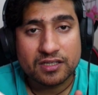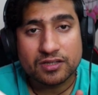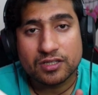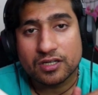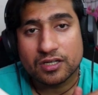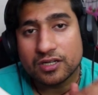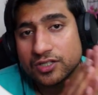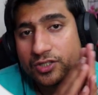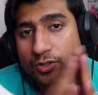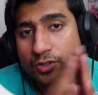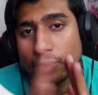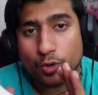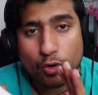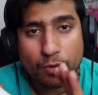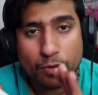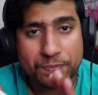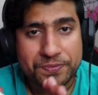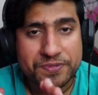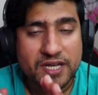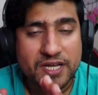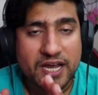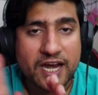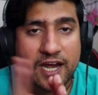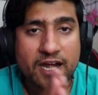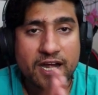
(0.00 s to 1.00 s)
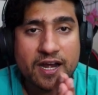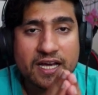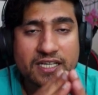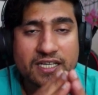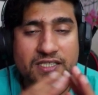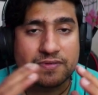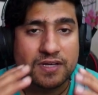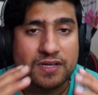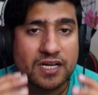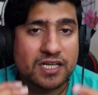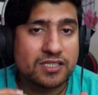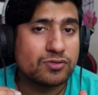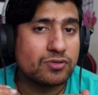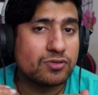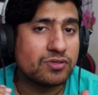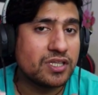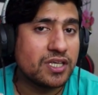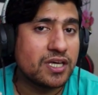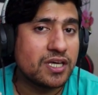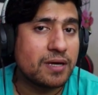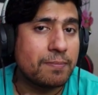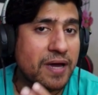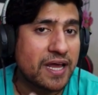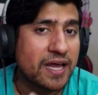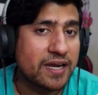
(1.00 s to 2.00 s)
the Europe side as well as on
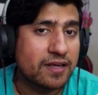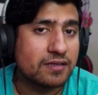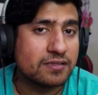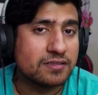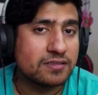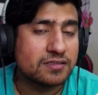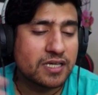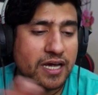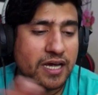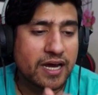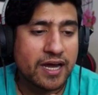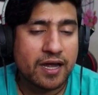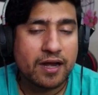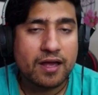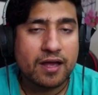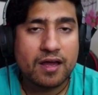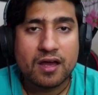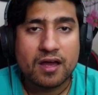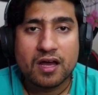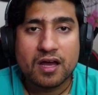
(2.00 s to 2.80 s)
the American side,